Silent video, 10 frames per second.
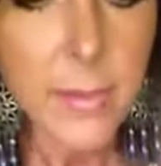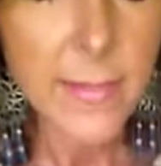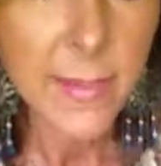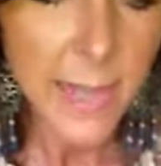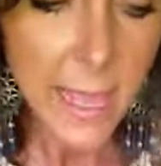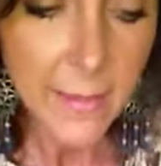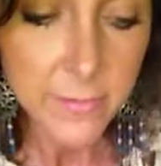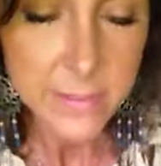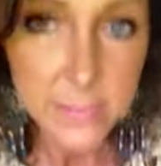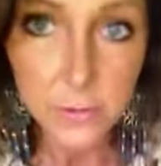and then I have
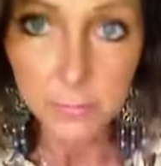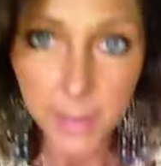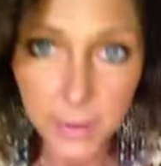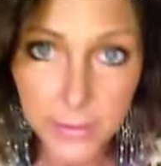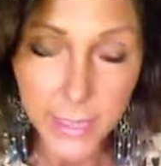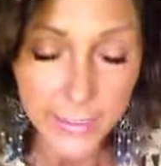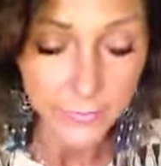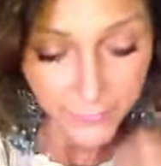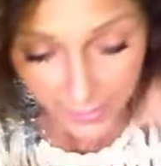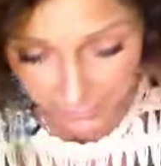this little
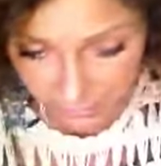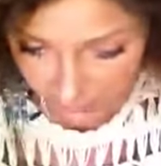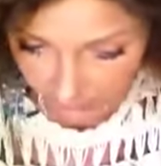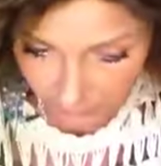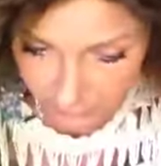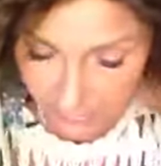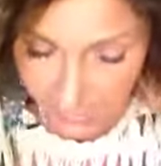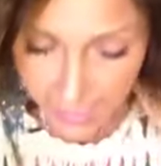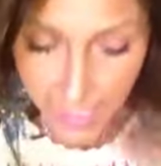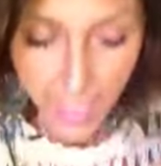marinated vegetables.
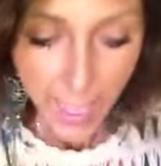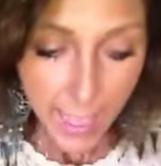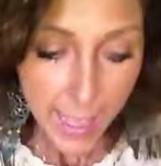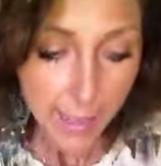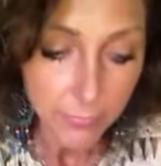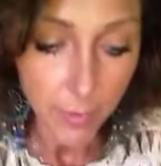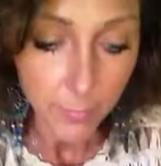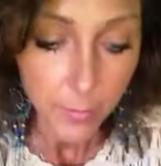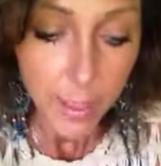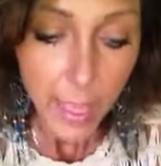I have,
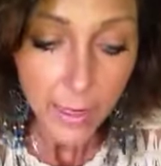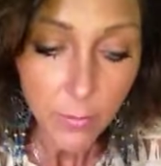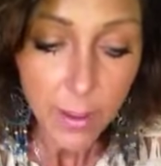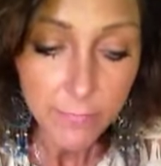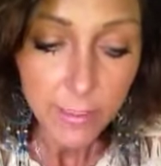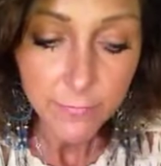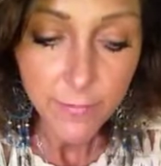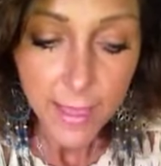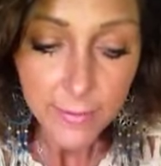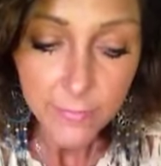I don't have any
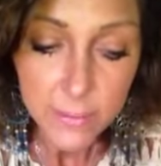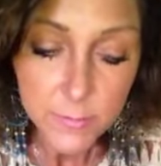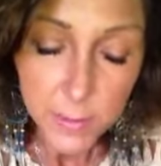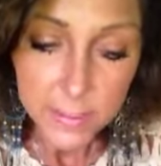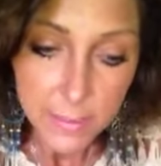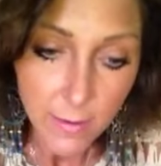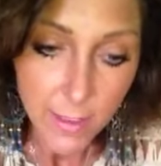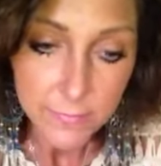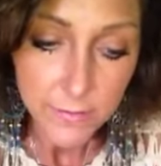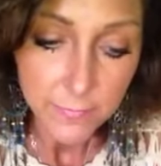fat in this because I'll
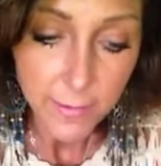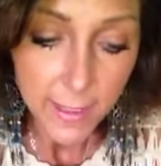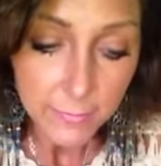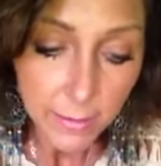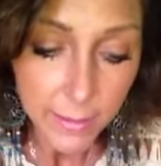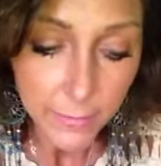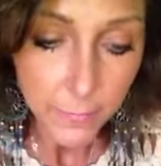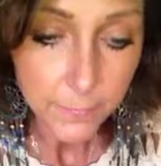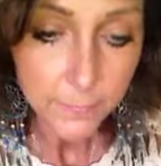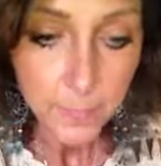have some fat
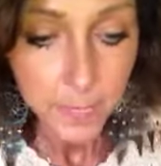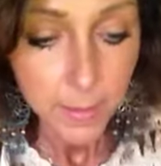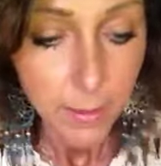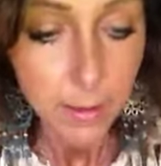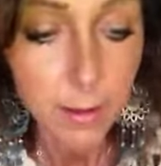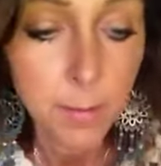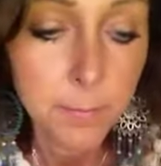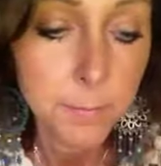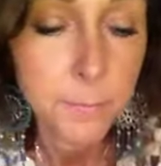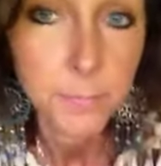later.
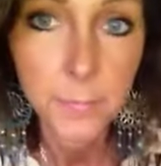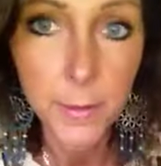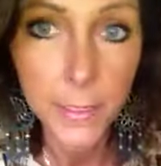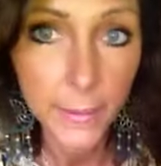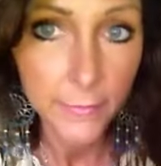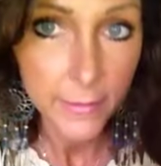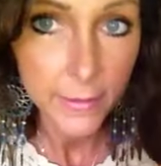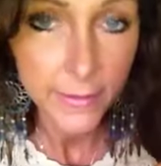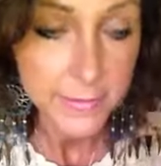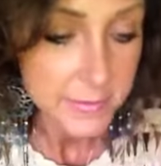Right here it
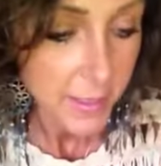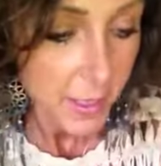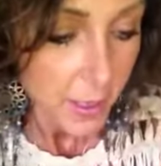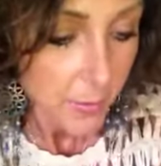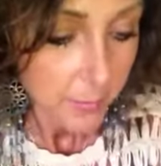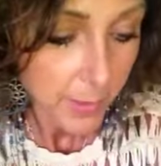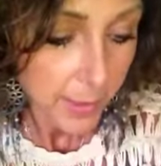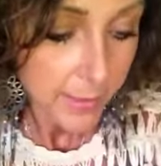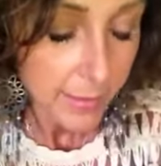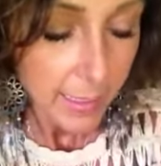is.
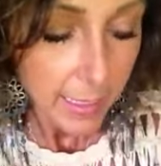But